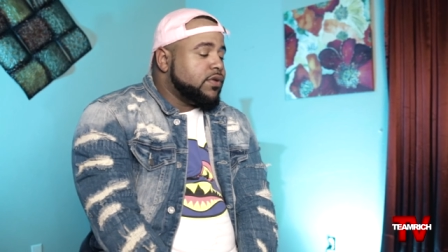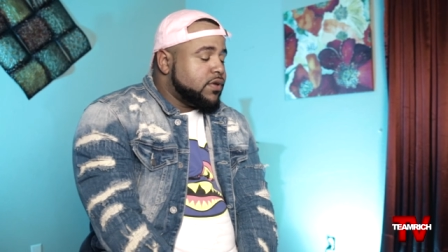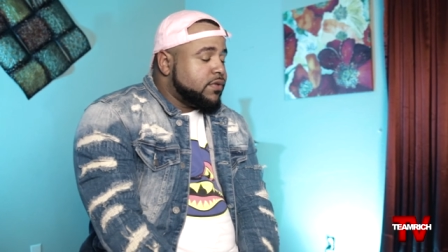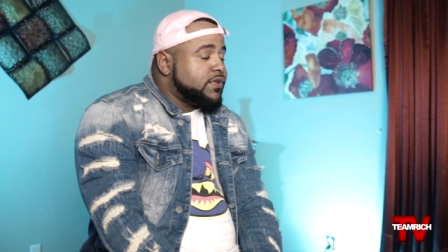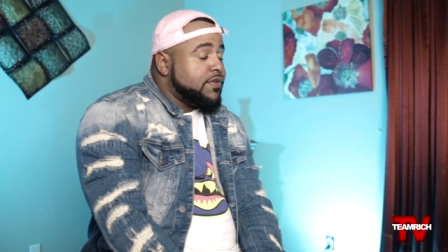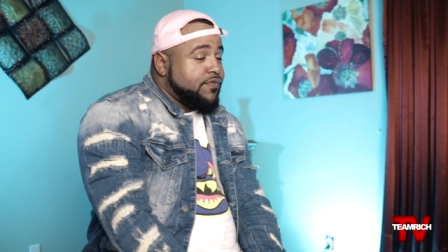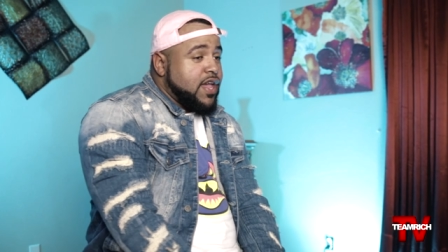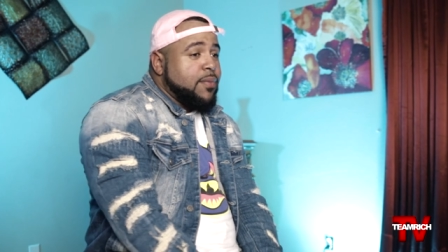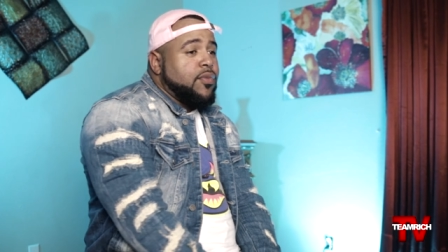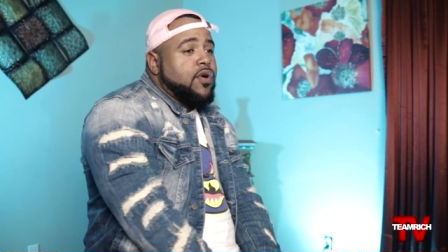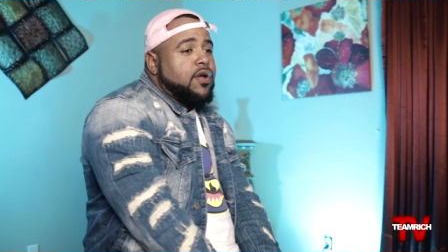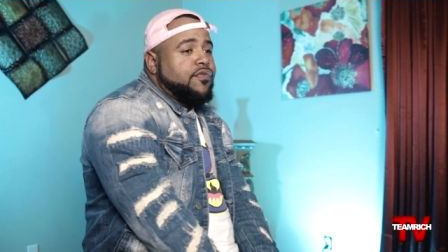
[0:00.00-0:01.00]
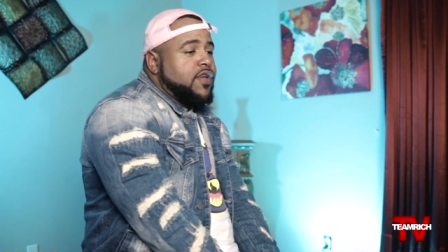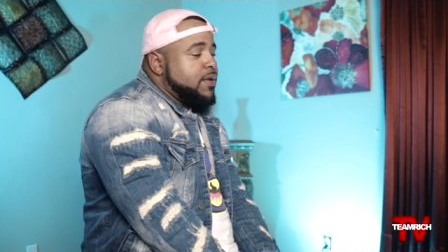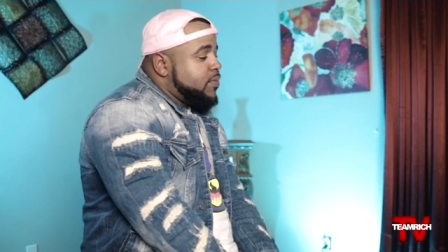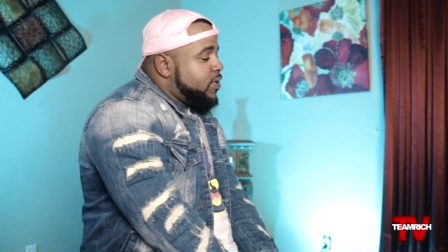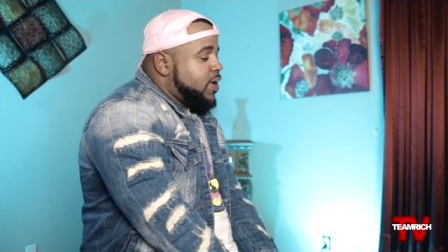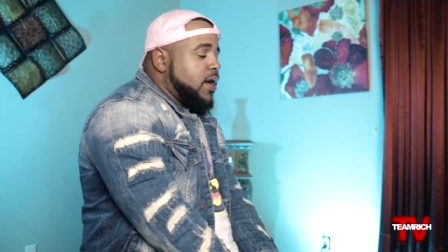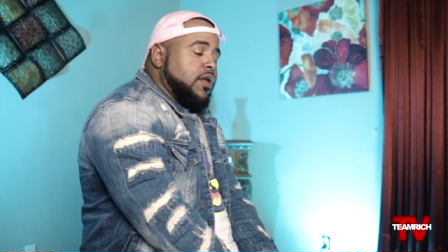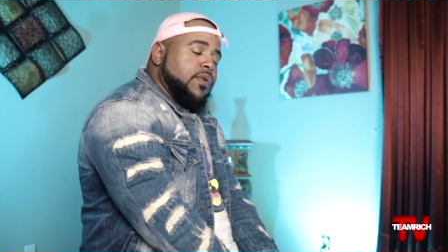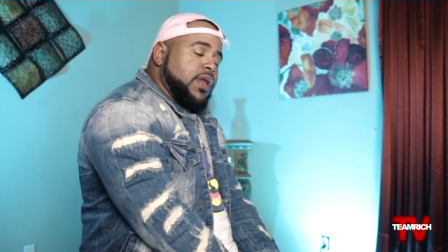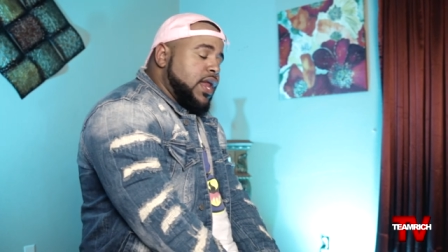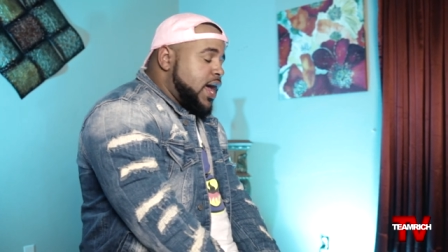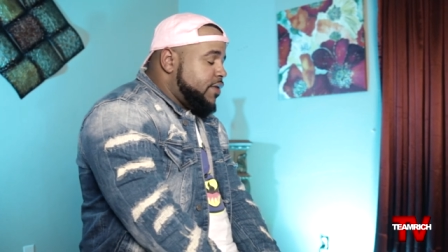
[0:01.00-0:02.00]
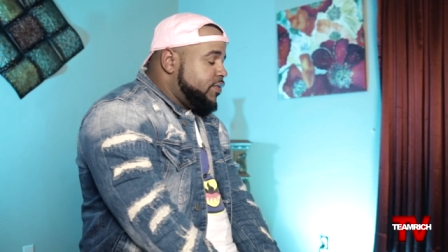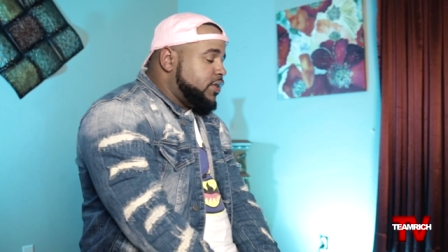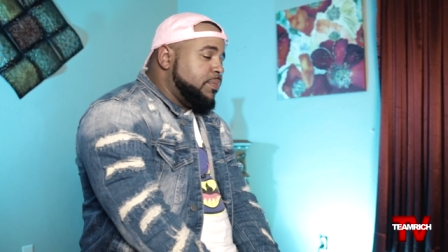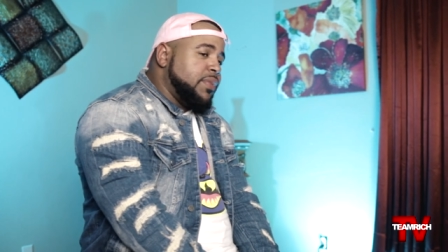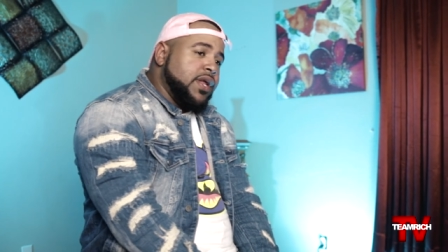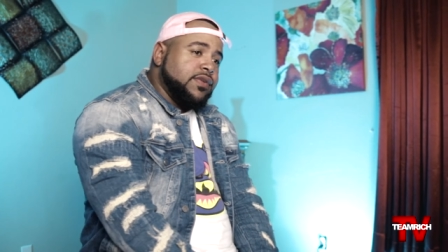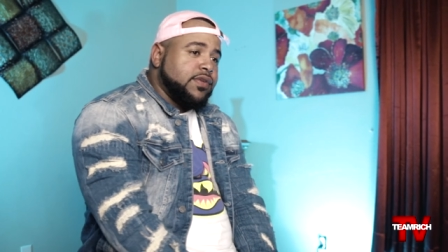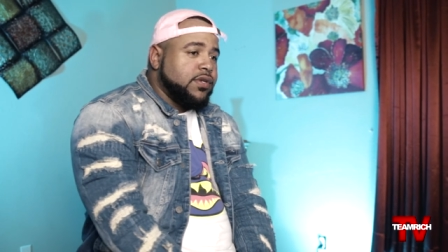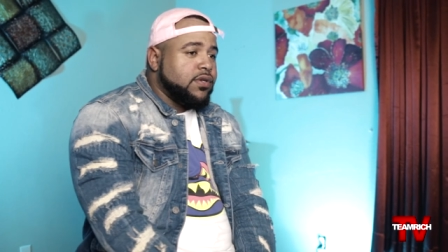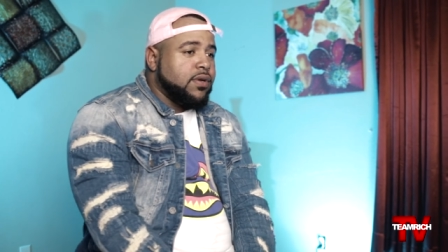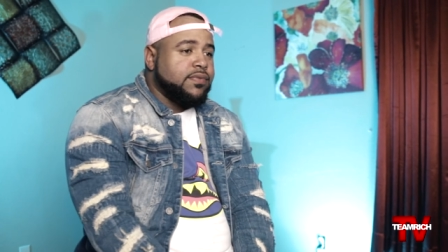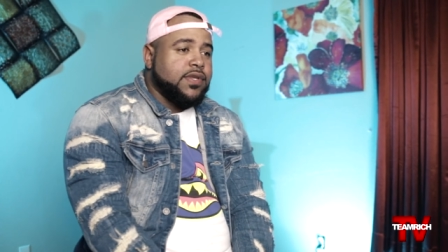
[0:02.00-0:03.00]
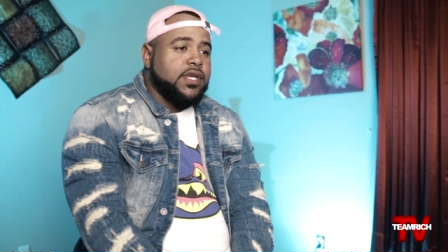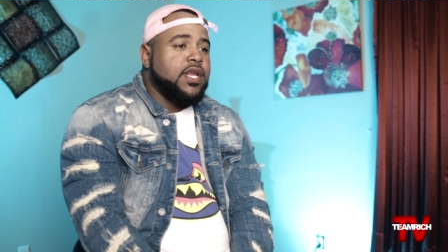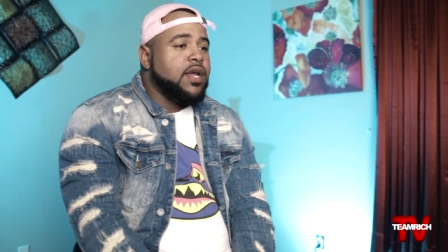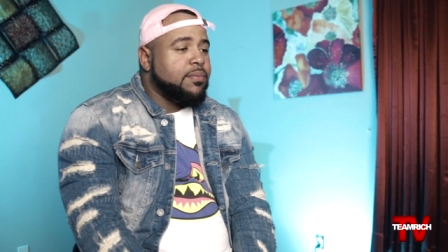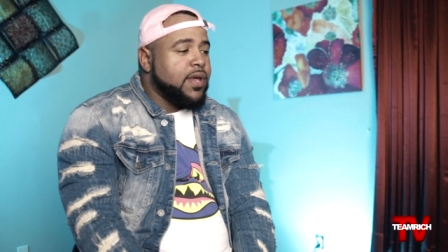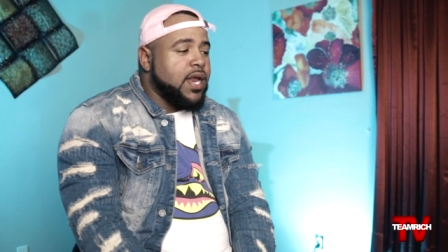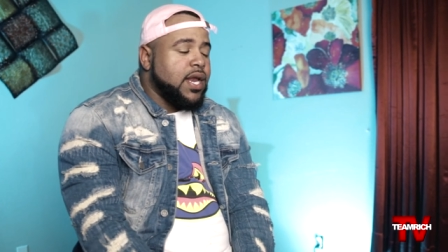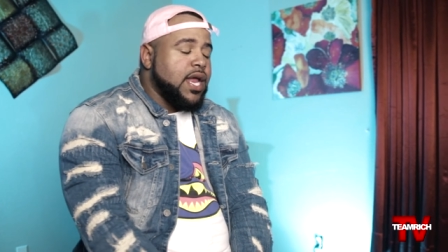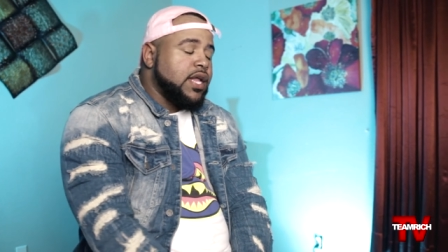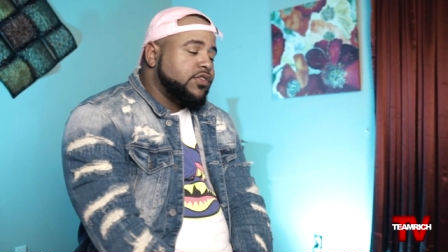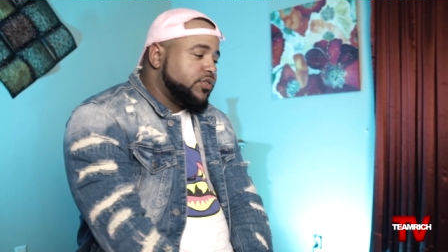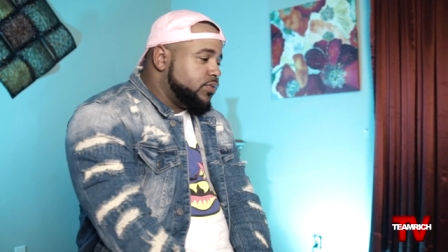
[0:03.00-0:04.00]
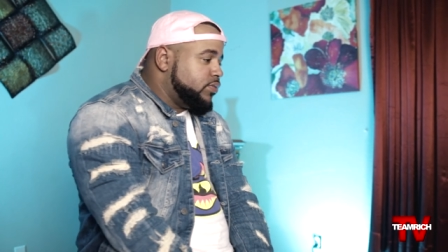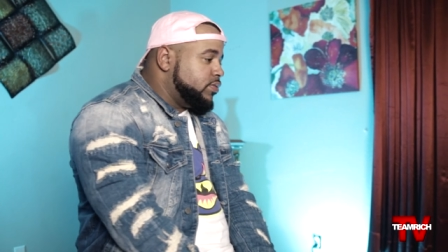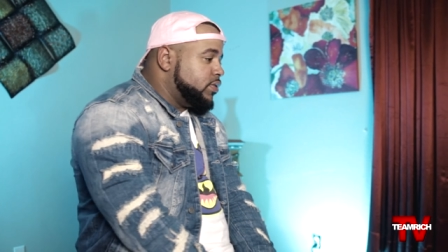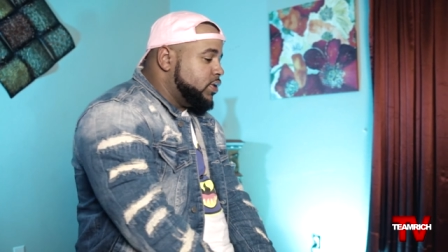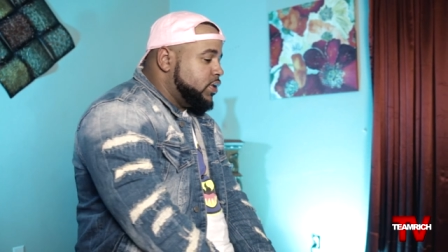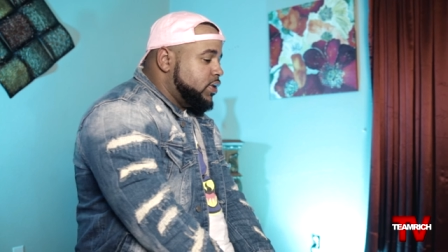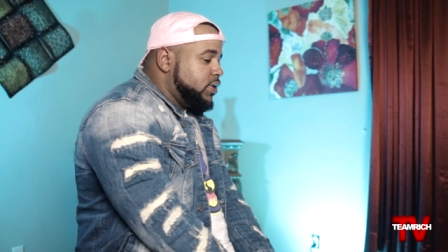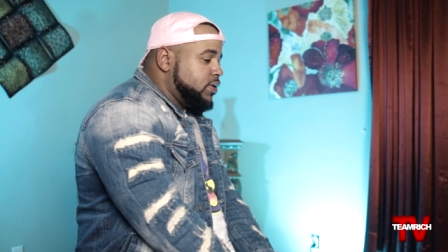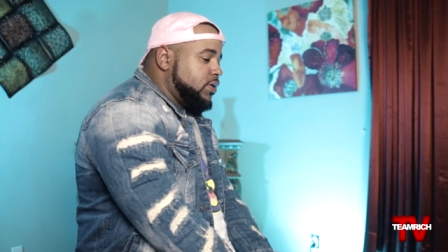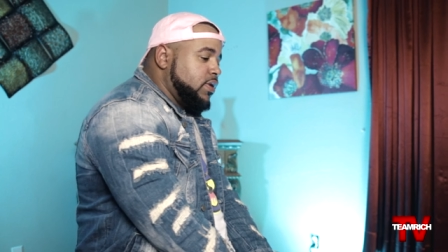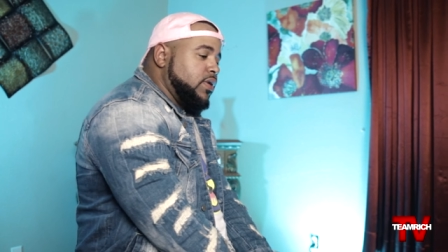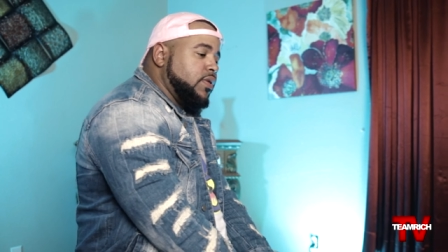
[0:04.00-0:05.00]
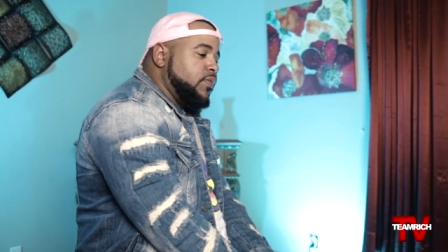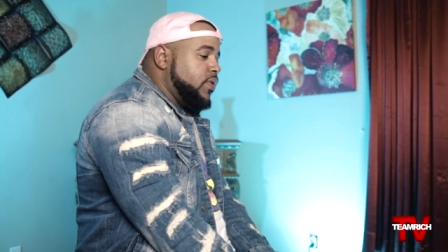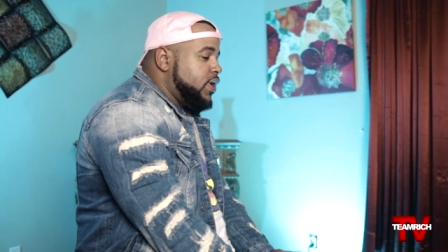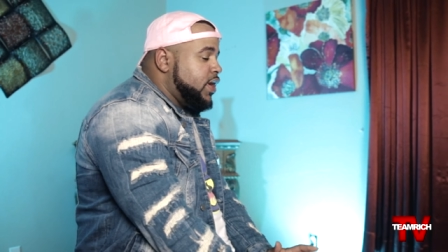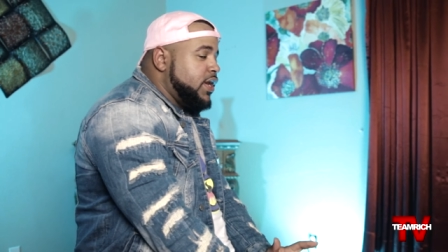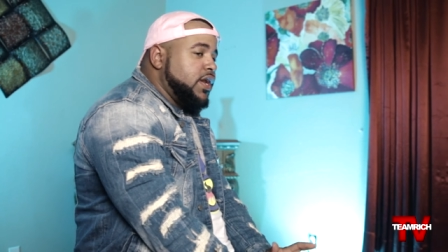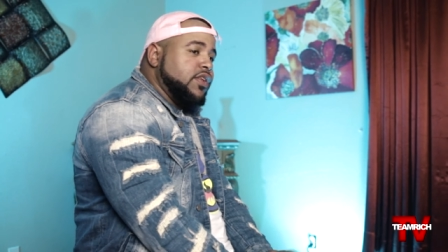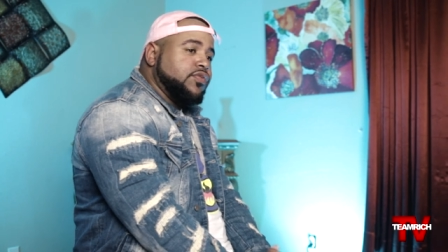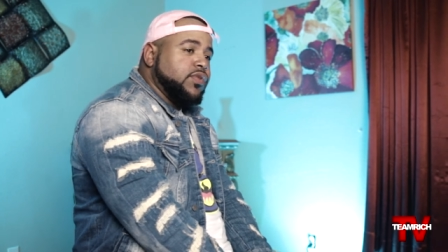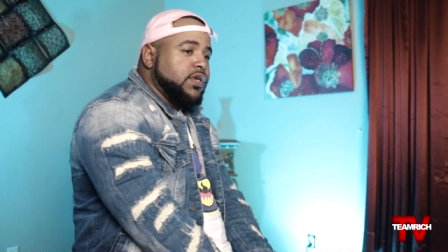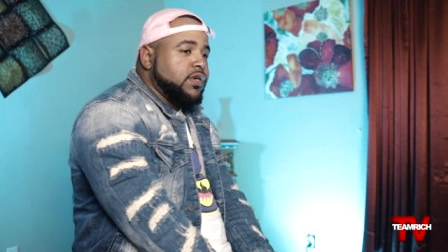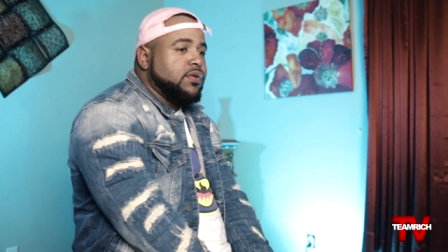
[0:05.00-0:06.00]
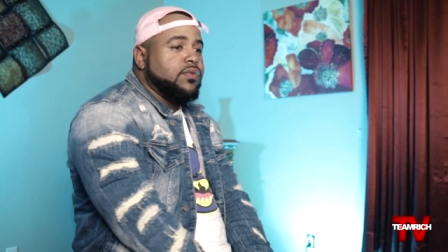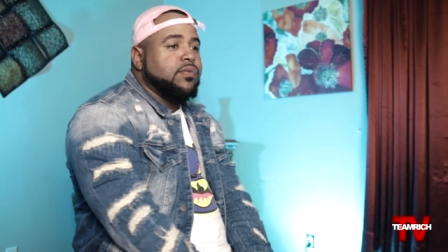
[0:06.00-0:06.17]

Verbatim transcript: You know what I'm saying? Fat Boy, Fat Boy all the way live with the beats. You know what I'm saying? He helped me out a lot too. Uh, one hundred as well.